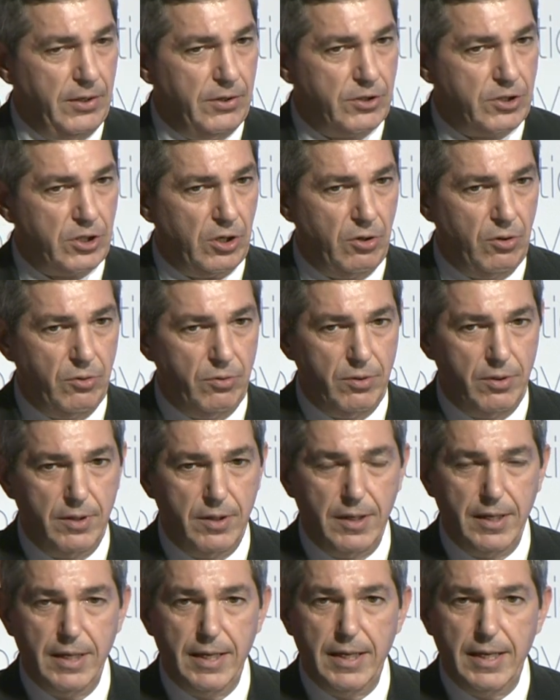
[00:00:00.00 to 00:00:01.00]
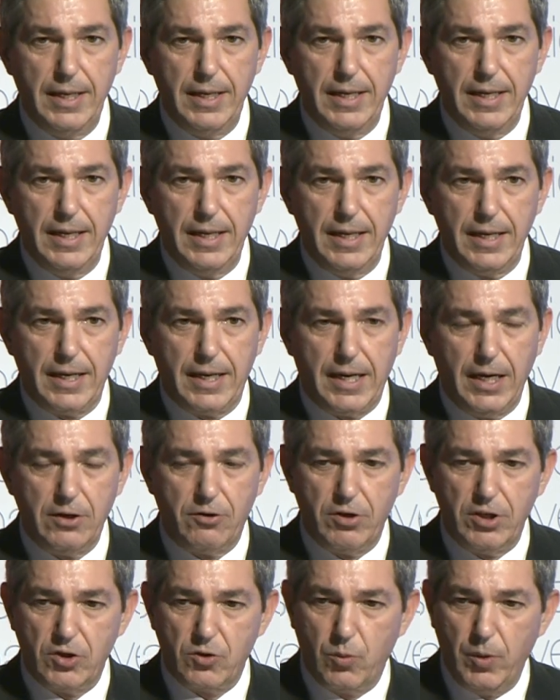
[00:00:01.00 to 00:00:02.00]
So,
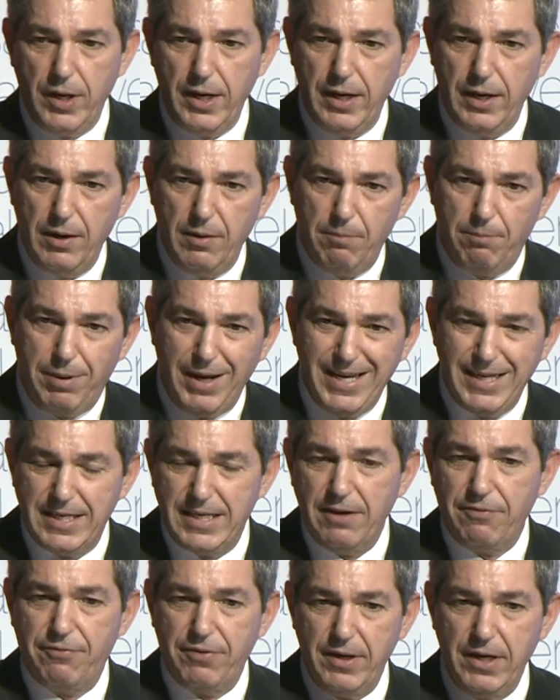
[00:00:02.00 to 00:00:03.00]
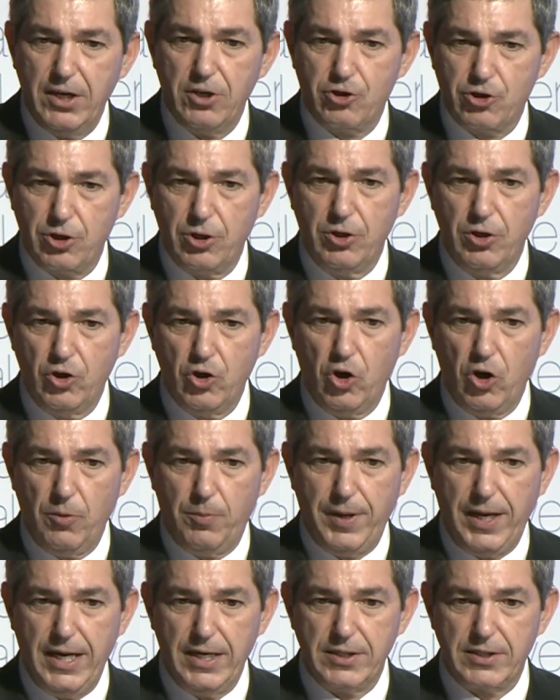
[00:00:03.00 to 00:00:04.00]
countries where, by definition,
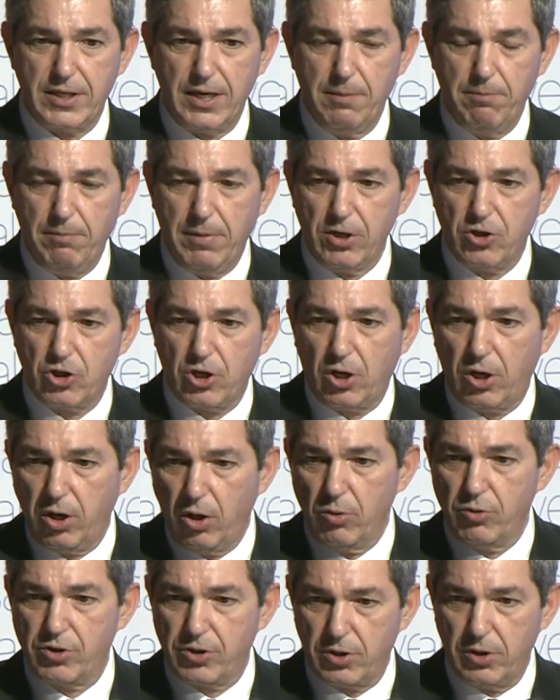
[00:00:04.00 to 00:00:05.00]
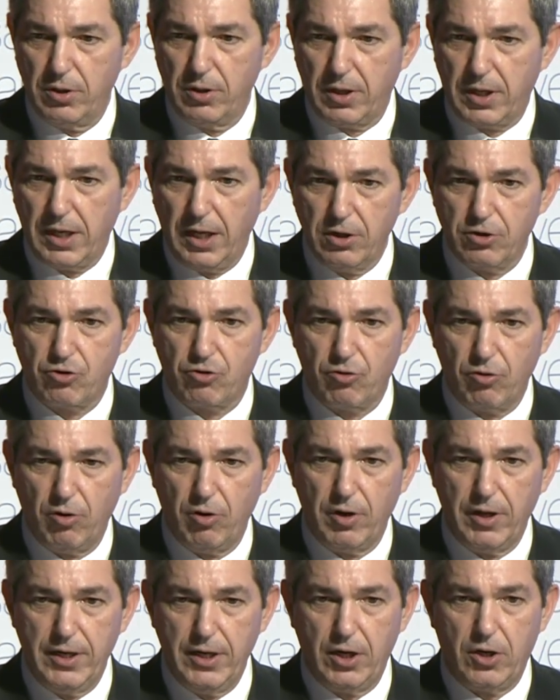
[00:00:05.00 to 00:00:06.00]
Europe has a much closer
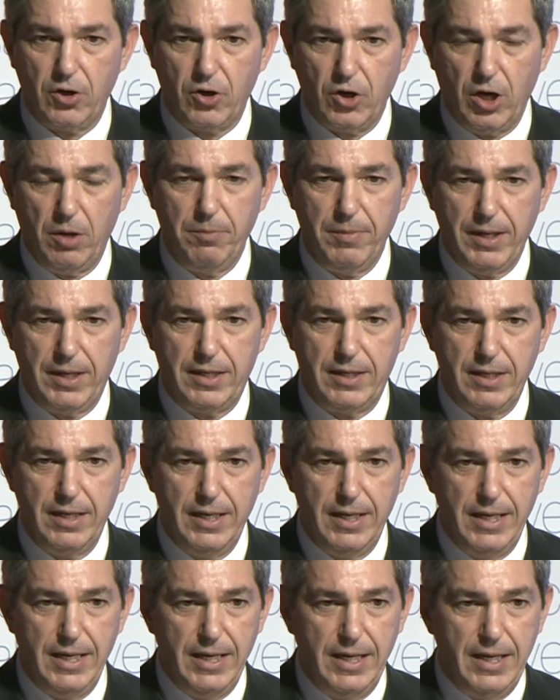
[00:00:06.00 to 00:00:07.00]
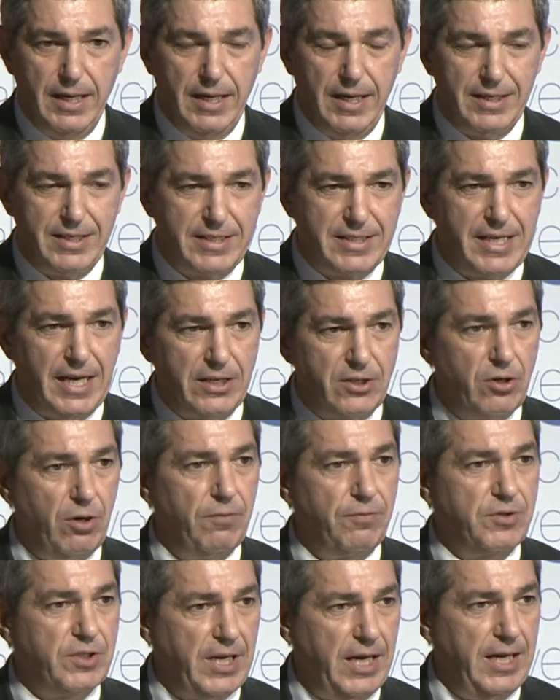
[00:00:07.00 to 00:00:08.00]
cultural and economic set
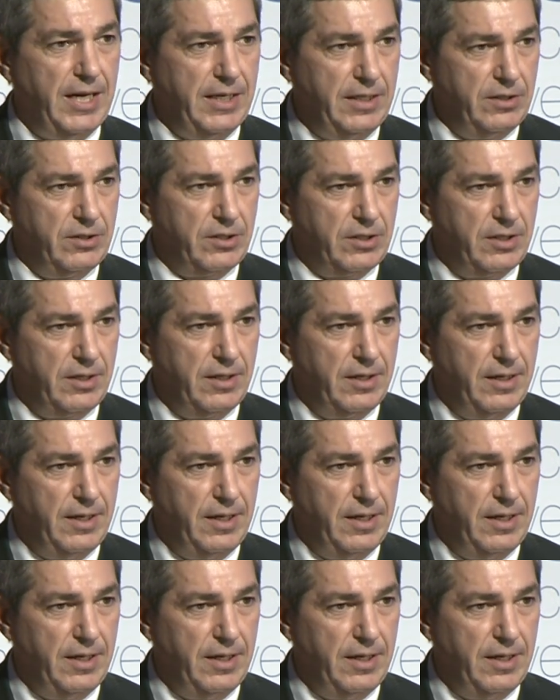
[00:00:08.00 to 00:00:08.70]
of ties,